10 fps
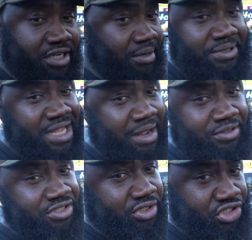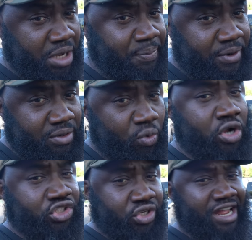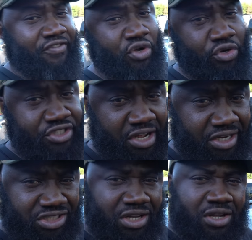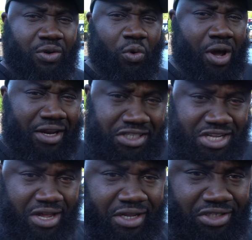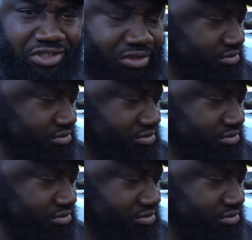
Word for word: Sometimes the shipper wants you to have your own dunnage. But what is dunnage?